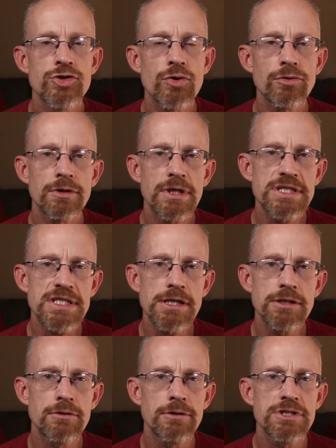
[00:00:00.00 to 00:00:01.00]
So let's
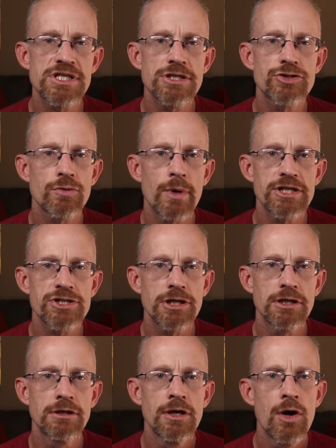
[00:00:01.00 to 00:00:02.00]
say you're in a
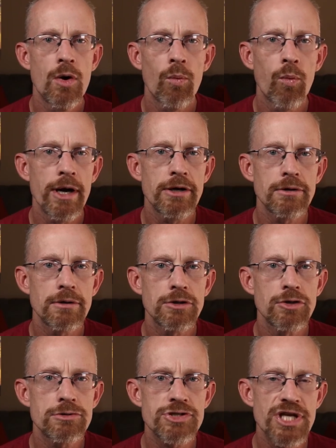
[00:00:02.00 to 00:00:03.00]
situation where
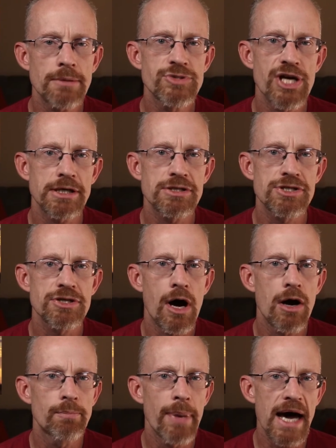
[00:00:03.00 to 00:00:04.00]
your subjects
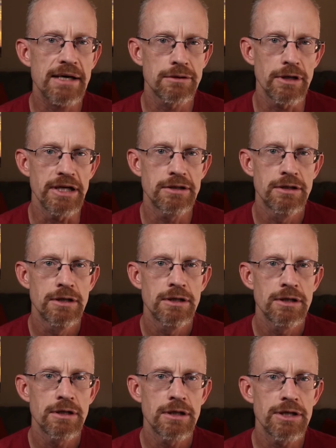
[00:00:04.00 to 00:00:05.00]
are backlit.
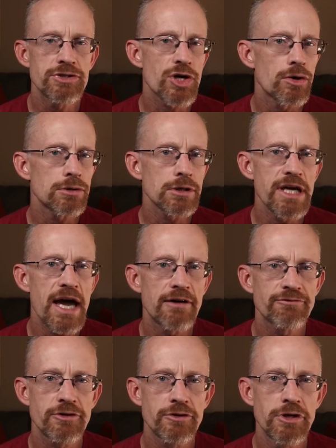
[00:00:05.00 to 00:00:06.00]
It's early
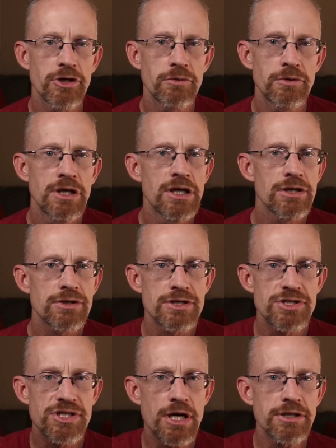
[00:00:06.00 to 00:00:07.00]
afternoon,
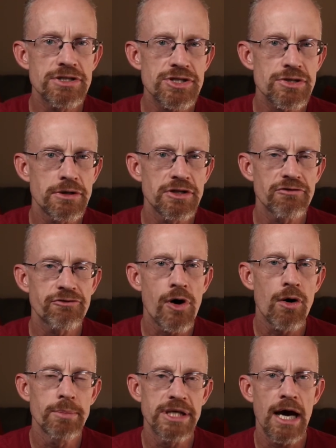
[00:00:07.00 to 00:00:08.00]
the sun is starting to
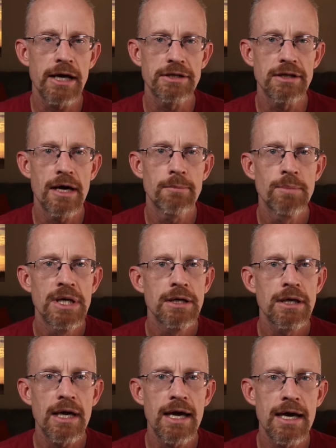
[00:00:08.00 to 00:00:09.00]
fall behind them,
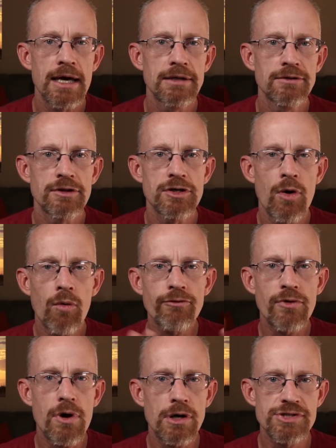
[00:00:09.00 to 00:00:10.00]
and the
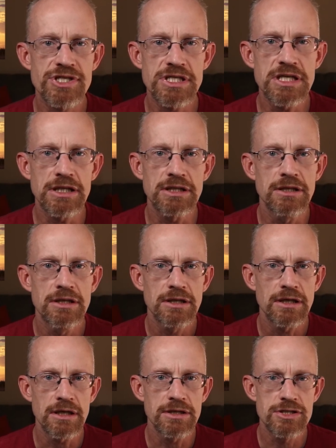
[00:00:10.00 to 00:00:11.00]
overall scene
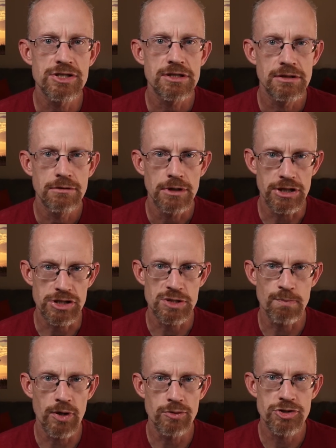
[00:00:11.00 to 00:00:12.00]
is
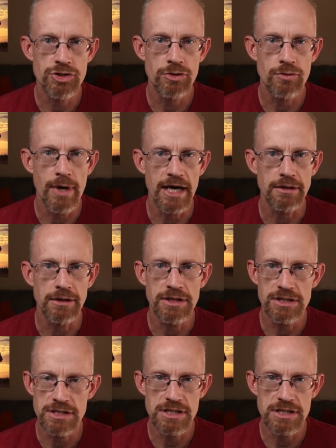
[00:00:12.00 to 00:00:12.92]
exposed correctly.